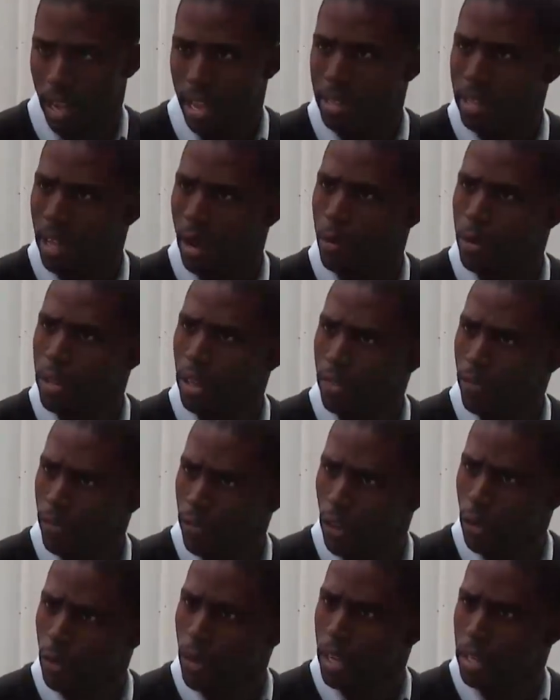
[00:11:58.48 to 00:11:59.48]
Yes, that was a
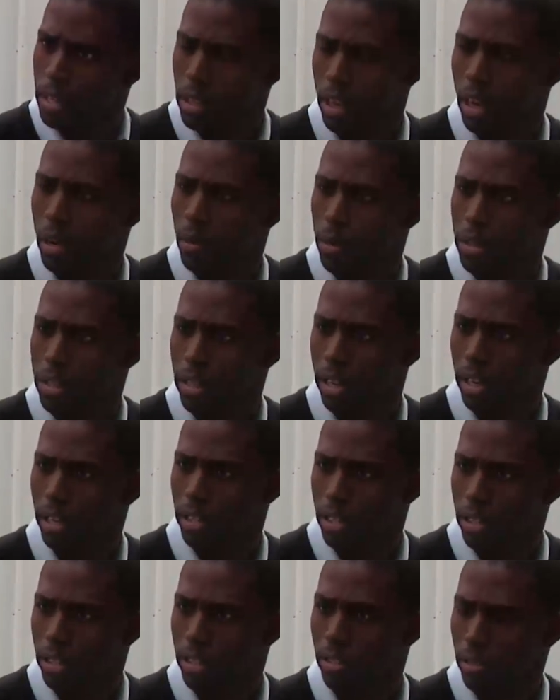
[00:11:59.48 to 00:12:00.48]
few years ago, wasn't it? So